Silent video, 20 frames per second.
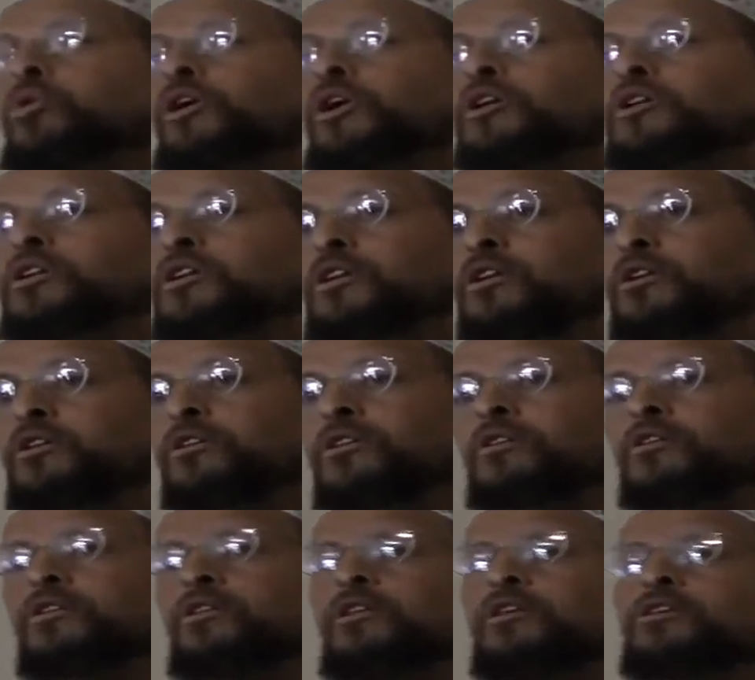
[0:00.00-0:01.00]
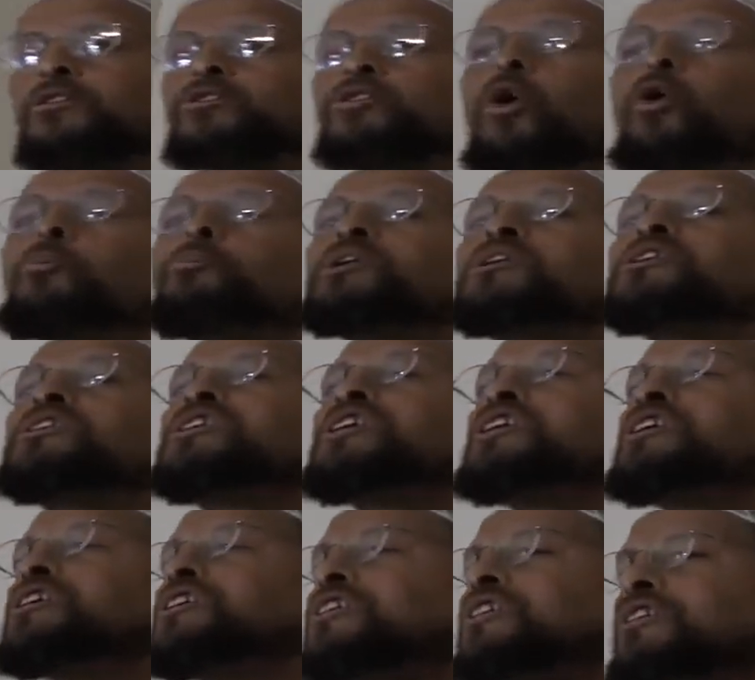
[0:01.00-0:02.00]
when?
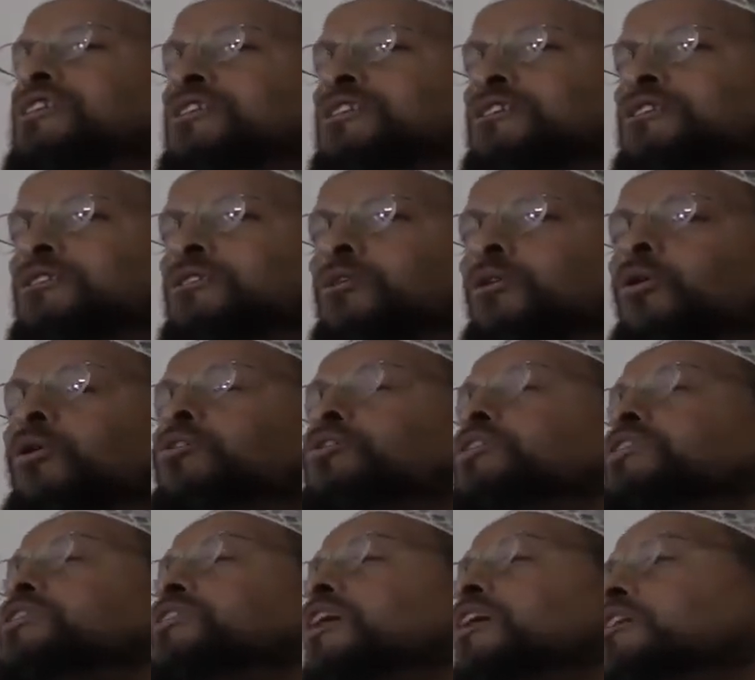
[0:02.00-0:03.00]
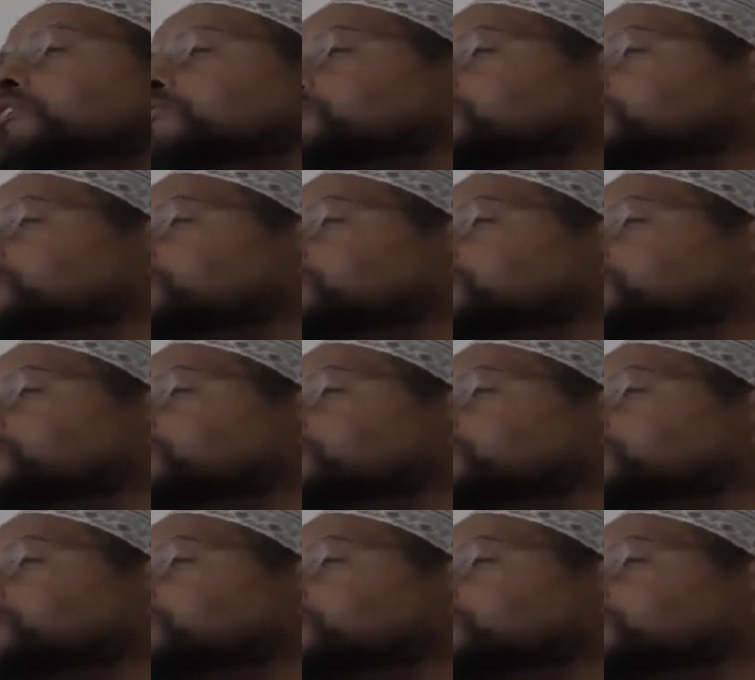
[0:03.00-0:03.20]
Yawmiddin, on the day